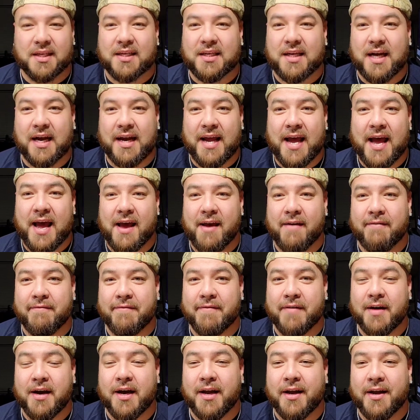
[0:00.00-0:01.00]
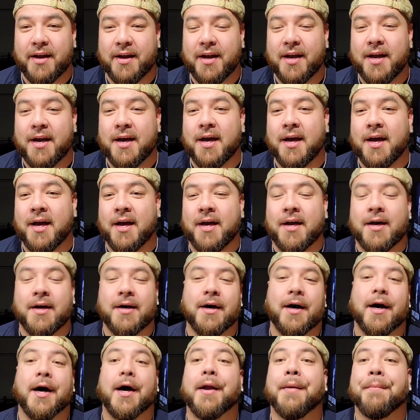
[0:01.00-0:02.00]
kind of have an
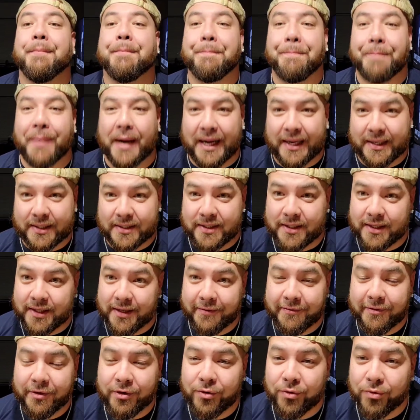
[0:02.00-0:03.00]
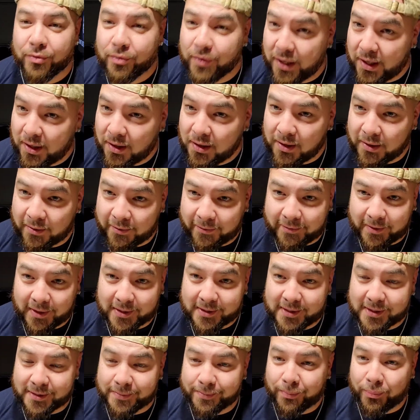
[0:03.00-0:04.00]
unboxing, if you will, and
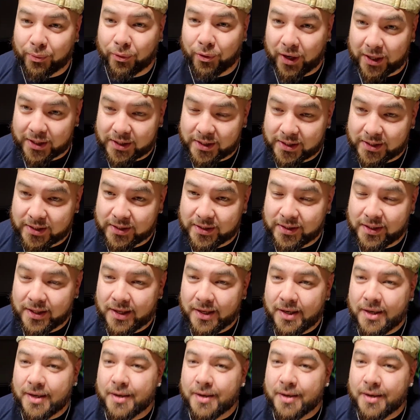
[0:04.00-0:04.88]
first impression.